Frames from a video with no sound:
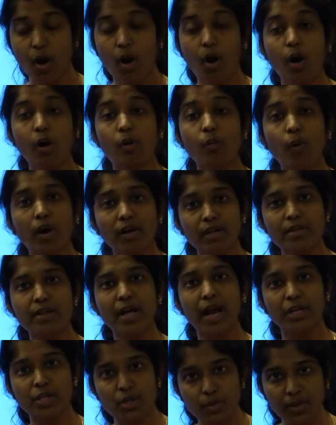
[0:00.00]
or what is
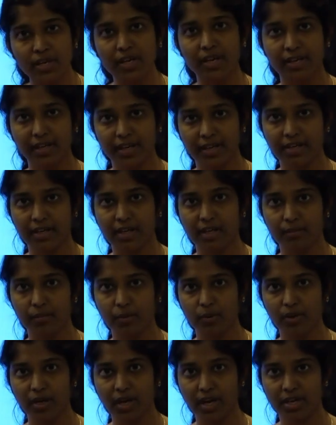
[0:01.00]
actually a data
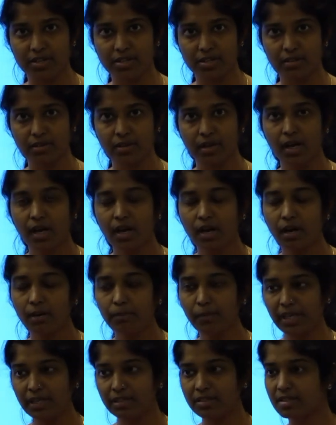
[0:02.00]
communication
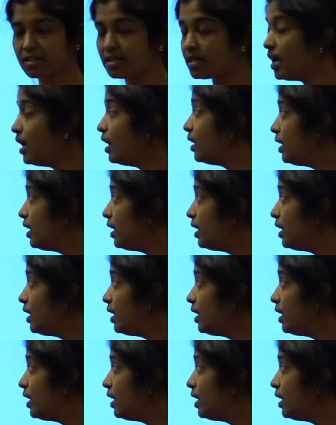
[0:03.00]
means.